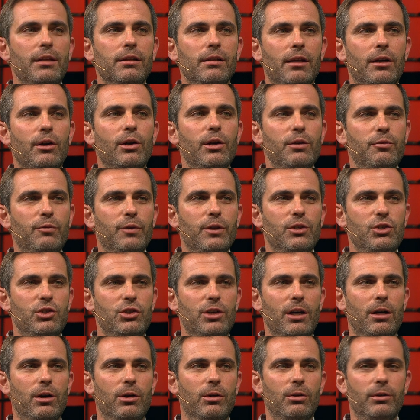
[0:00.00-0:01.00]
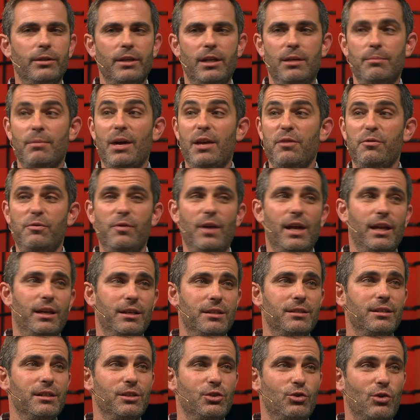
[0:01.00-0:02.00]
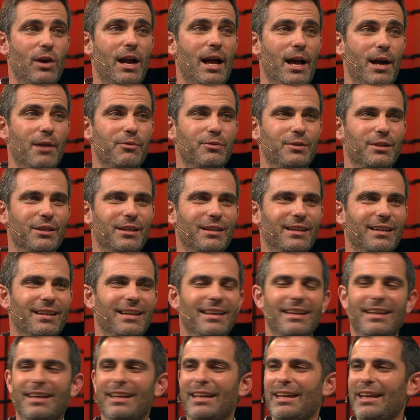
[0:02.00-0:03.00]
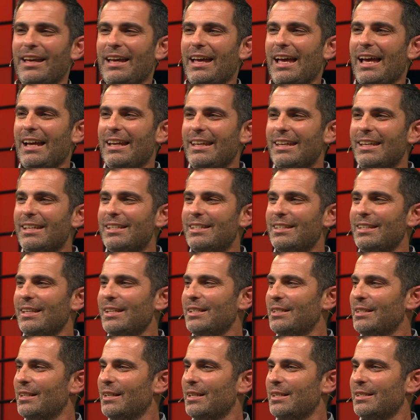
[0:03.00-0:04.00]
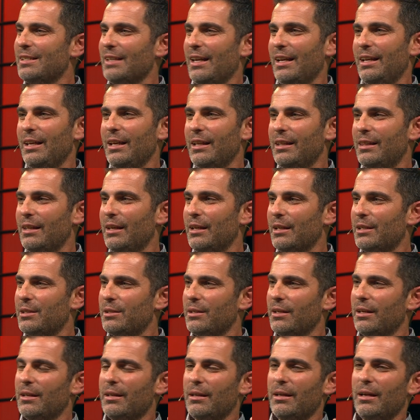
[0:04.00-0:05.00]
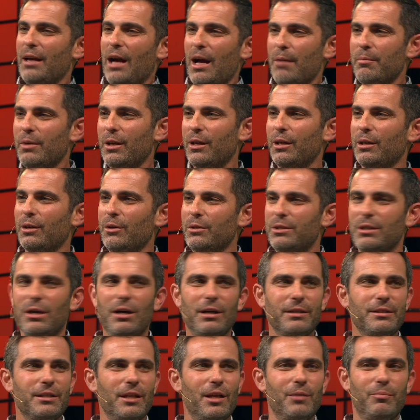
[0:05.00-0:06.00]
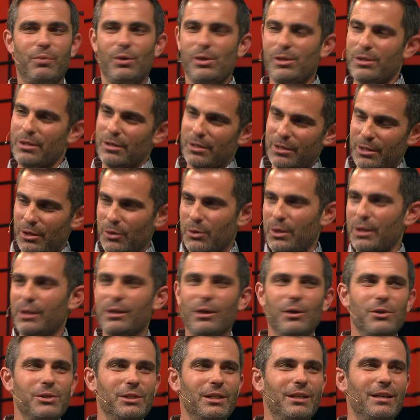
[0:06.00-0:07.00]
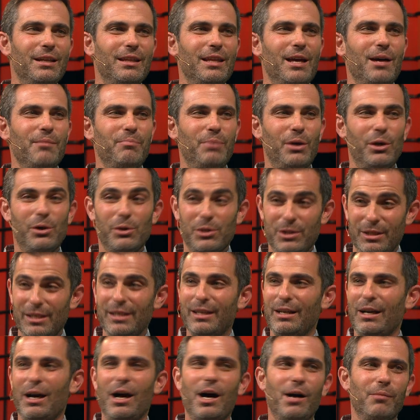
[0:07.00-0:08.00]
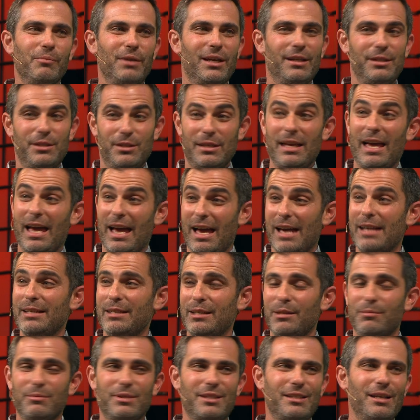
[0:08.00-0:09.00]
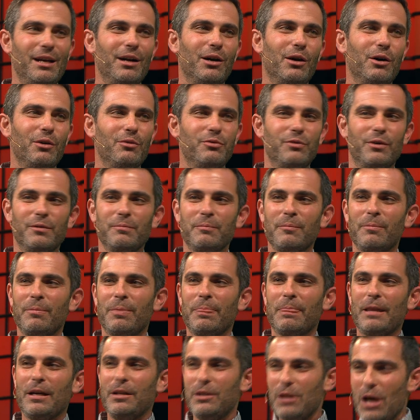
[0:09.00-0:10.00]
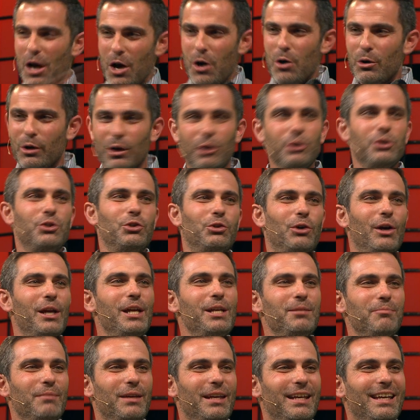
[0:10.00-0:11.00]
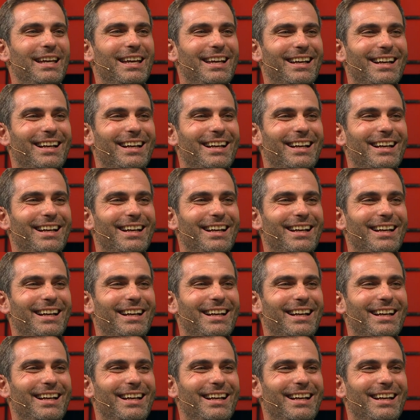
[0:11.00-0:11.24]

Larry Fitzgerald in my fantasy draft? And he sees this and he thinks, I'm gonna go talk to that person. So he goes into that post, he comments as himself, no, don't trade me.